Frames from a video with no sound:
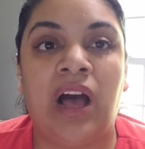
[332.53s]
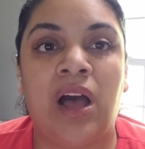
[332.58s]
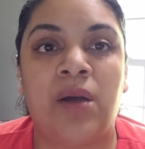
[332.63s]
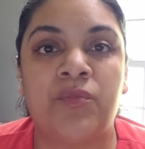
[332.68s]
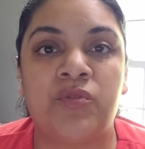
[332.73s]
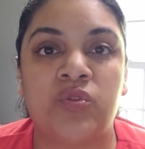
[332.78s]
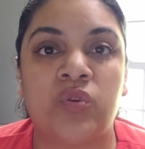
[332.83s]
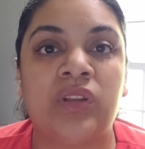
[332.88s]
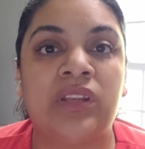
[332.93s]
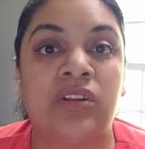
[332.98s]

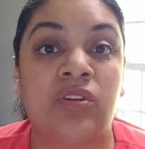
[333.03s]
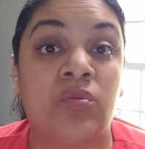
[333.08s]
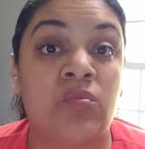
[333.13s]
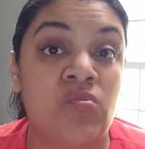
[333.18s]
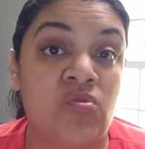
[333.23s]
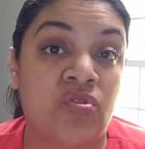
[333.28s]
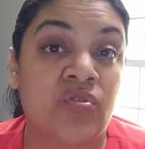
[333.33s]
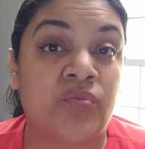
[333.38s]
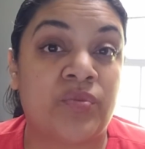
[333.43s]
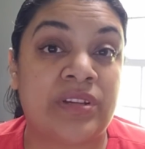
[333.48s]
do a little
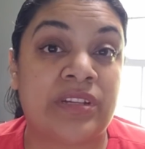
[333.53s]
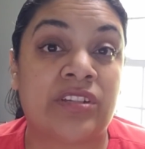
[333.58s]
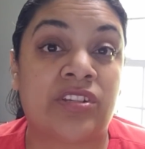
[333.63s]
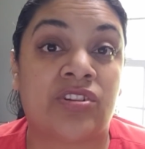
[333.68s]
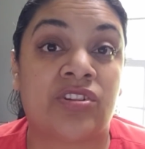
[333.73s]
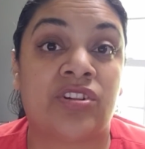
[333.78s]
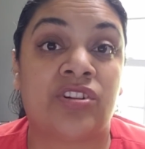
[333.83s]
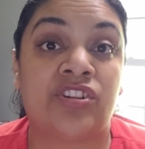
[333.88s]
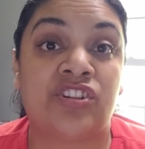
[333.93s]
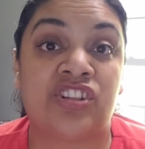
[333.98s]
more
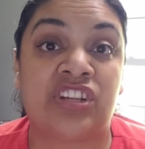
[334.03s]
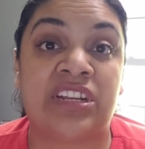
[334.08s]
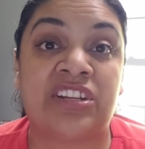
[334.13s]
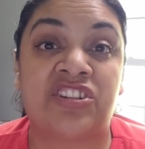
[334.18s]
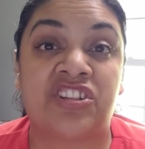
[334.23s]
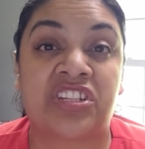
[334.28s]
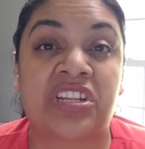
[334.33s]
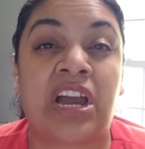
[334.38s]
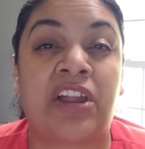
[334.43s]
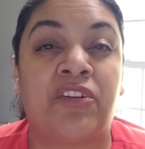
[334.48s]
research and
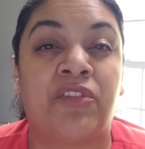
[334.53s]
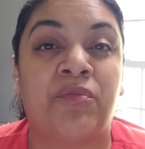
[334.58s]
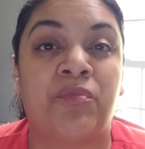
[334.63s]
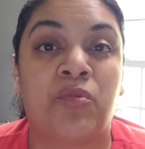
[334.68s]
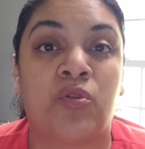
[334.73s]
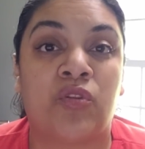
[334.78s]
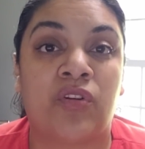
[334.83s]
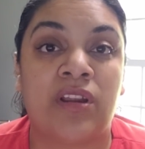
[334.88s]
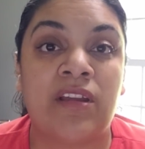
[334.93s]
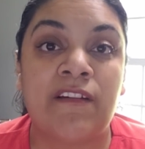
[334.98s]
just kind of
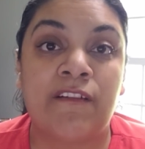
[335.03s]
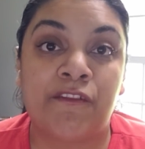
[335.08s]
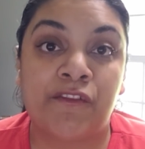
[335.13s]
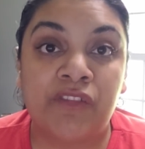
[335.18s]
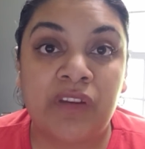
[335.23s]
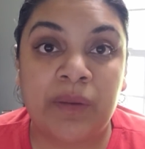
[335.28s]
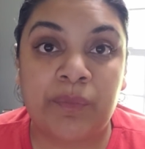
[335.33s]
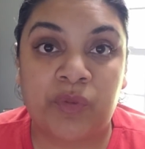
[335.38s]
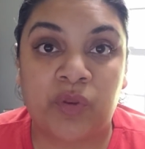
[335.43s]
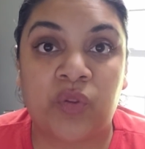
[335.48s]
more
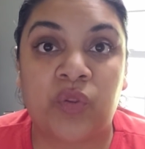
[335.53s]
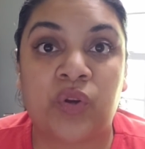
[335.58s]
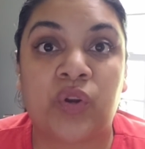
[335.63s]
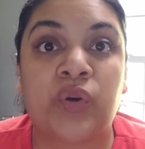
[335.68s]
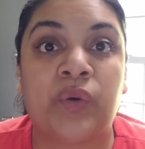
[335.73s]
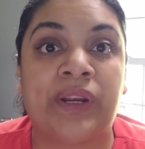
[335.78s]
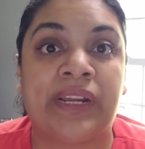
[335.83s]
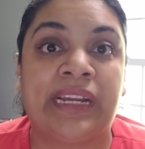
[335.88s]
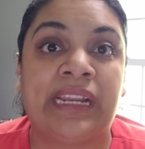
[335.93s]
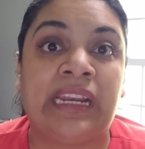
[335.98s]
flip through the
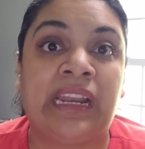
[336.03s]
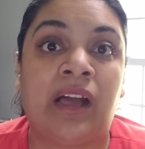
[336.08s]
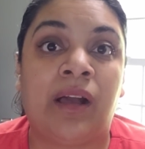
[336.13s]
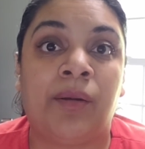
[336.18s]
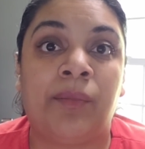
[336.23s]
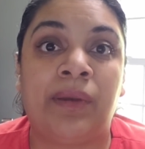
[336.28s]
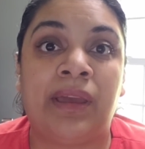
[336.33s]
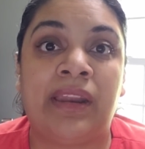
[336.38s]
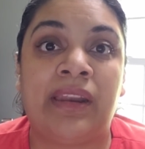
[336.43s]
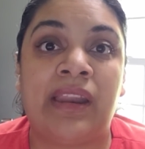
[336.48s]

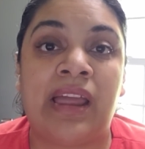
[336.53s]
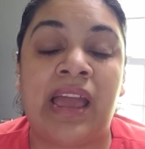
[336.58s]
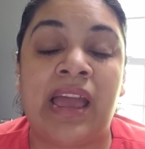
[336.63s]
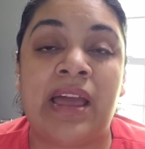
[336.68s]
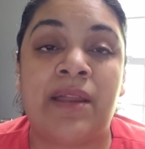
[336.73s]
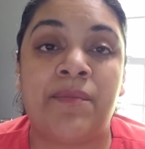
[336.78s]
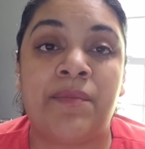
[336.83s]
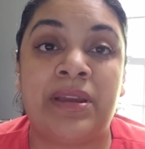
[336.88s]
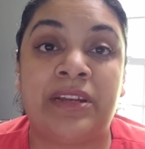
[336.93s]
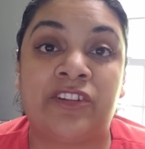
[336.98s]
curriculum
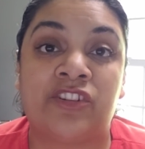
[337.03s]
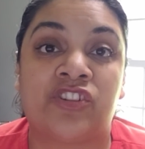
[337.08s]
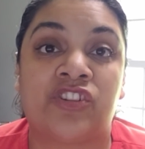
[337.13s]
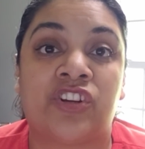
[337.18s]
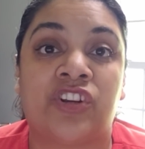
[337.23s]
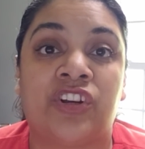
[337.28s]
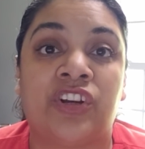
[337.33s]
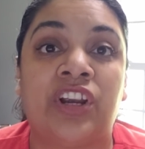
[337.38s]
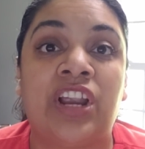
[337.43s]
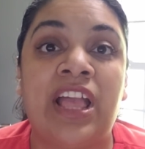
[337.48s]
and make
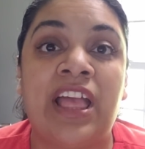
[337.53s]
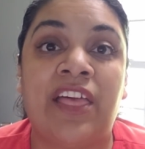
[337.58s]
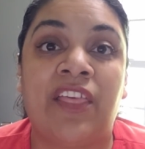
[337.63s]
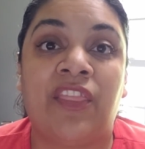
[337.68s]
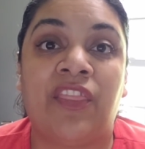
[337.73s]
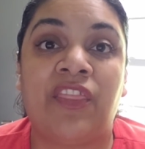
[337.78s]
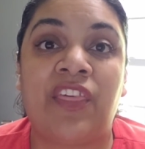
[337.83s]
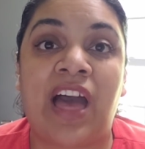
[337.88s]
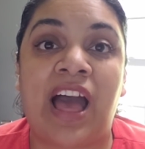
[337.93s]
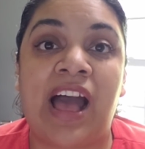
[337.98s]
sure
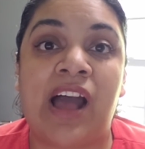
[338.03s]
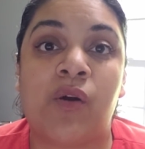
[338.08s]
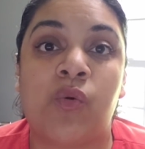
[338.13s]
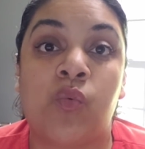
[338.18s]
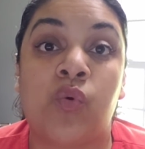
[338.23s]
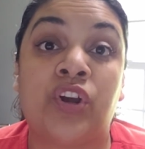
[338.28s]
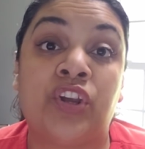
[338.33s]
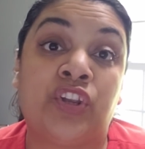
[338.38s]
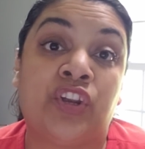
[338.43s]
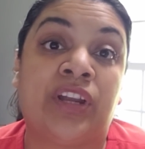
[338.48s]
that
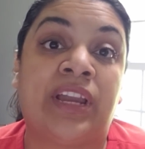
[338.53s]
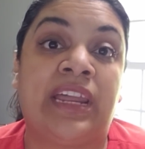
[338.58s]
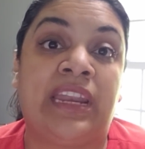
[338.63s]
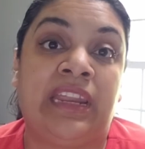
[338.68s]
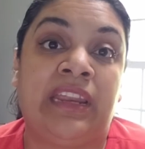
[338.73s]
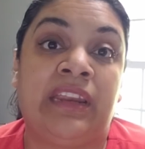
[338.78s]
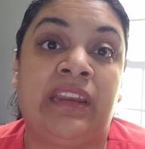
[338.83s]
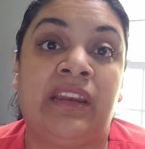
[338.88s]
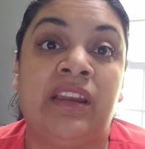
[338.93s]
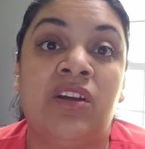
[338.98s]
what
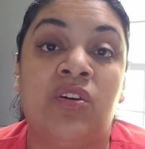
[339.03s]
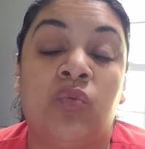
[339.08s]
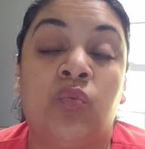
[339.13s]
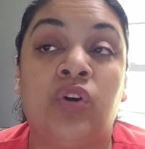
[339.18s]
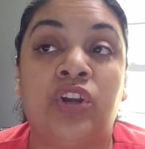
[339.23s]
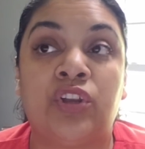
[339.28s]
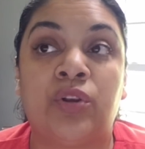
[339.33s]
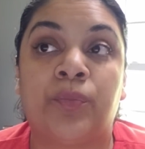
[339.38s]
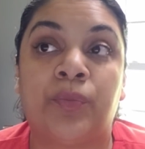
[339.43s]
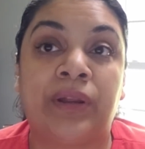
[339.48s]

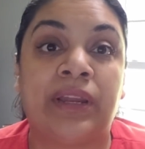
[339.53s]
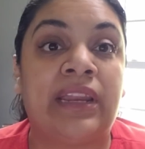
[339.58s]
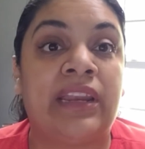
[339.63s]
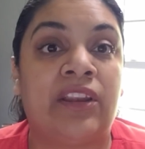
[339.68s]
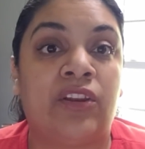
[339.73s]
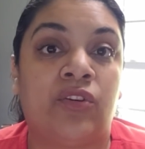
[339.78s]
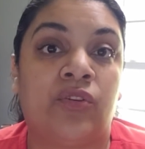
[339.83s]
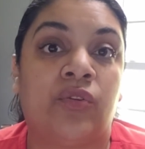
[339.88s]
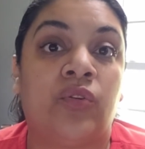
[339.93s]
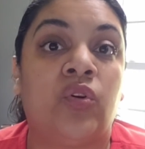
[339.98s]
you're bringing
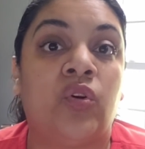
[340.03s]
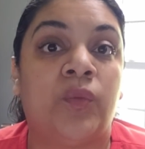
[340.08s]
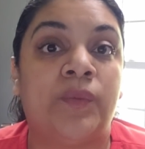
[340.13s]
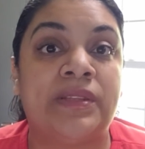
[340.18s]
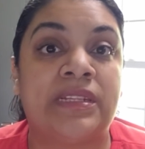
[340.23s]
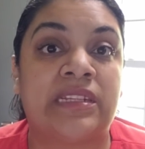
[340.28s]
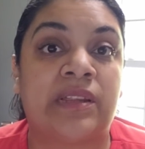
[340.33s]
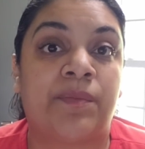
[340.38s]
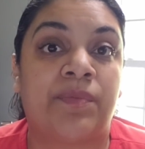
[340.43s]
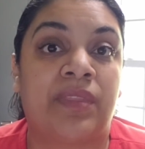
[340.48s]
in your home
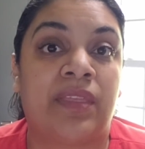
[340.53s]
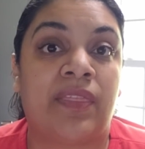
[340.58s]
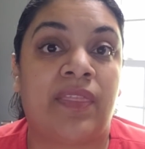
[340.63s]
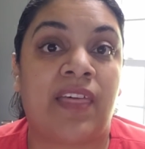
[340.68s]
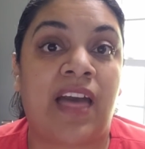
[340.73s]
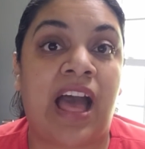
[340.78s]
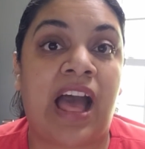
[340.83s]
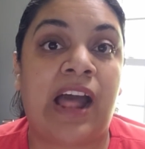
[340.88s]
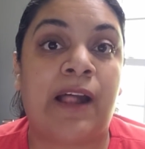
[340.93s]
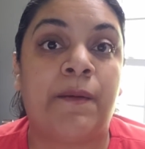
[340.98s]
is something
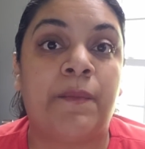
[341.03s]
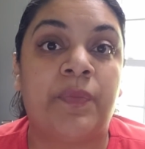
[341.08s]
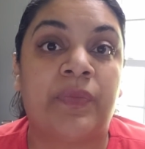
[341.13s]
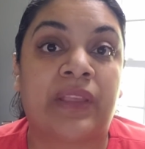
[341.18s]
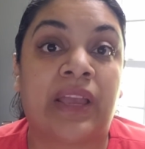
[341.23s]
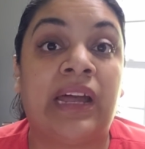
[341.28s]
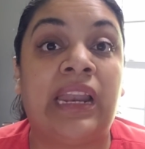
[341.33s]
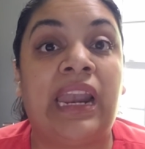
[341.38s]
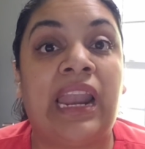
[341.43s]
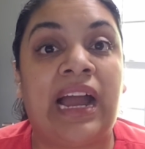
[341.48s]
that
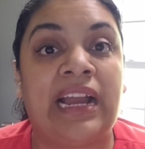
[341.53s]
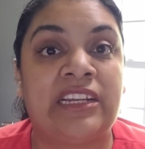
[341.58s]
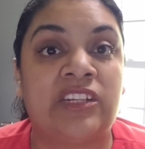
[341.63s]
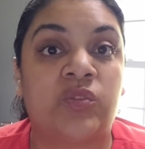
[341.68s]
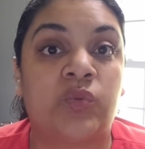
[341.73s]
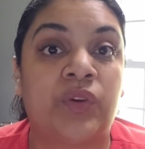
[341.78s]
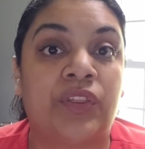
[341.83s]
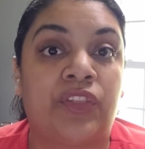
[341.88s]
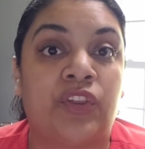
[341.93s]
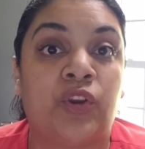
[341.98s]
aligns
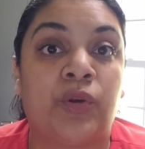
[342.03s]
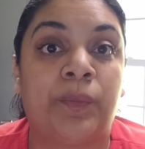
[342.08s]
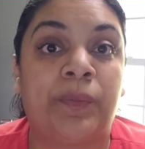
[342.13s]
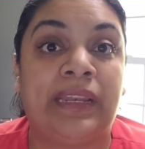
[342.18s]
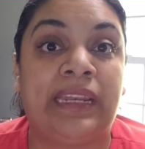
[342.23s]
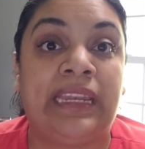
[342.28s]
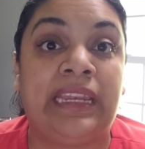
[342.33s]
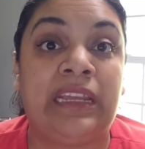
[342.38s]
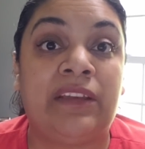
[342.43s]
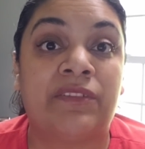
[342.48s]
with your
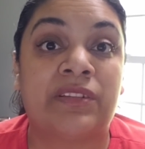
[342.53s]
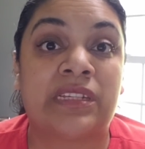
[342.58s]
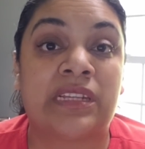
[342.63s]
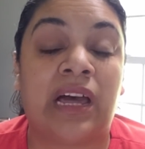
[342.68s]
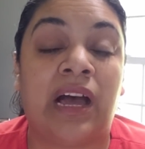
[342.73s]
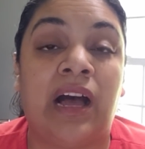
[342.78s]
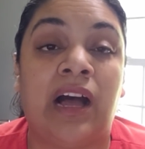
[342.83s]
beliefs.